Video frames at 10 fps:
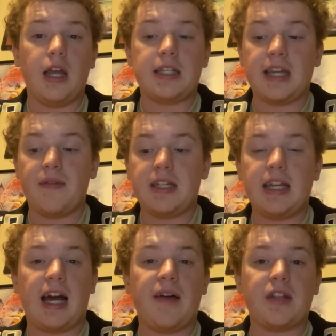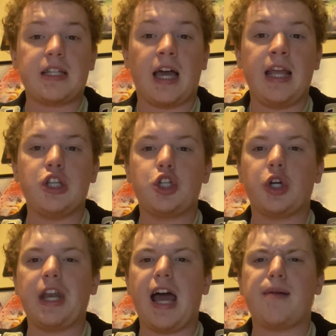17, I have the Titans.
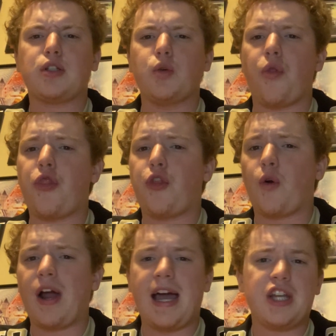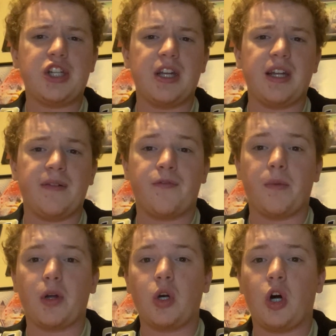Took an absolute thrashing
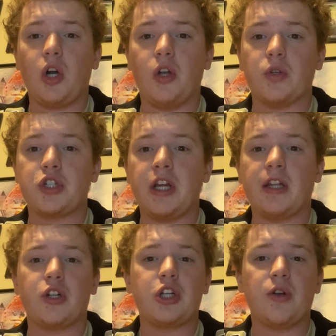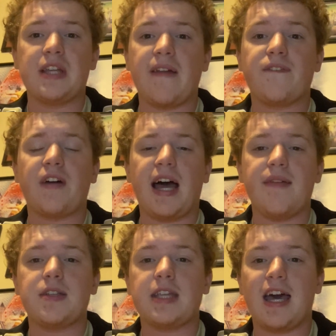from the Cardinals. Chandler Jones had
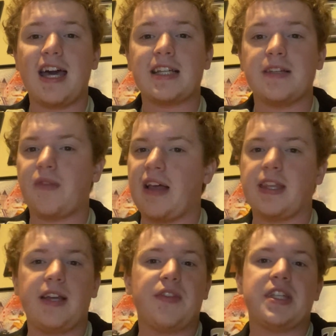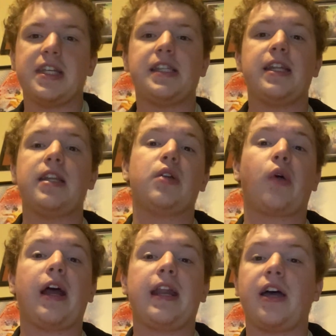5 sacks. I think if the season ended
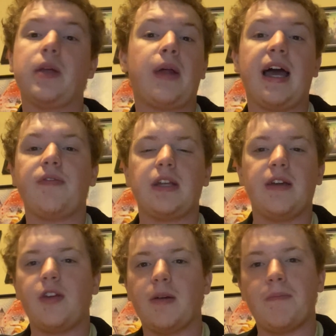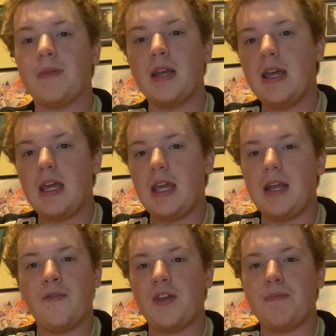right now, you'd have to give him
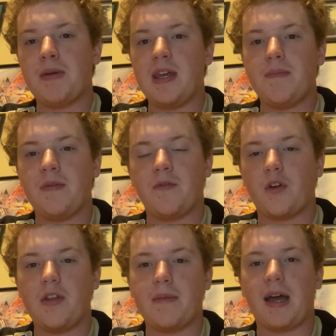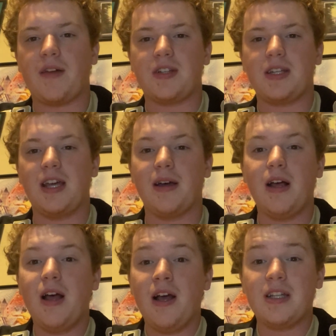MVP for the amount of
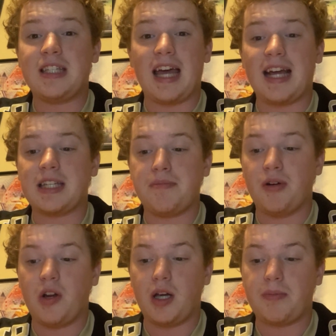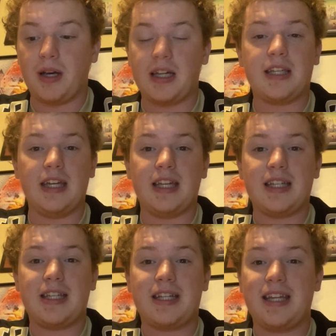sacks he put up
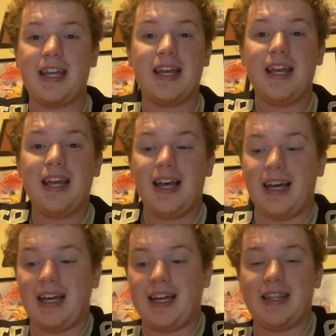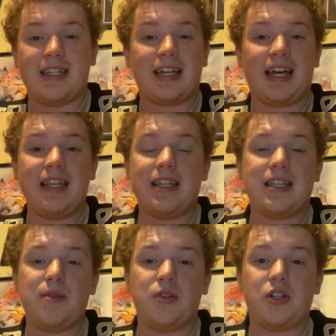against the
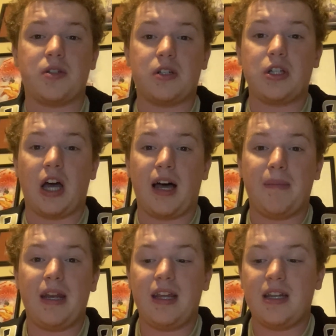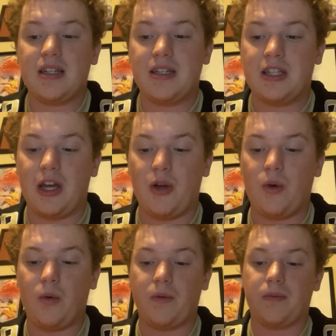Titans. He was just dominant.
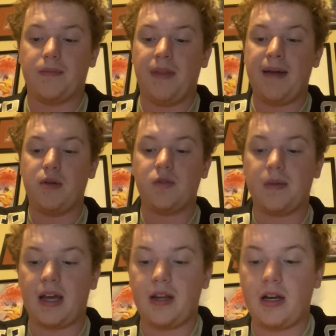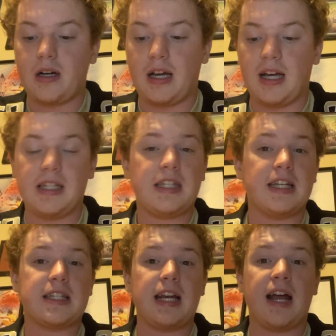So that moves him down here.
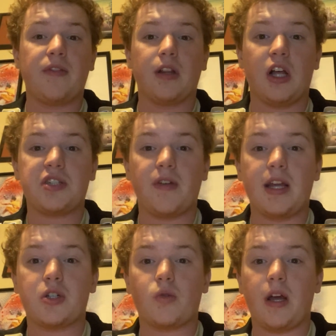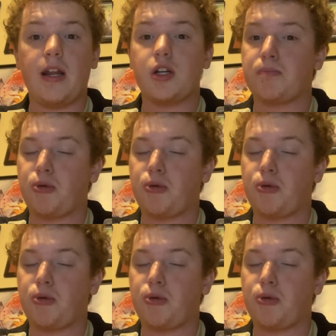16, I have the Las Vegas Raiders.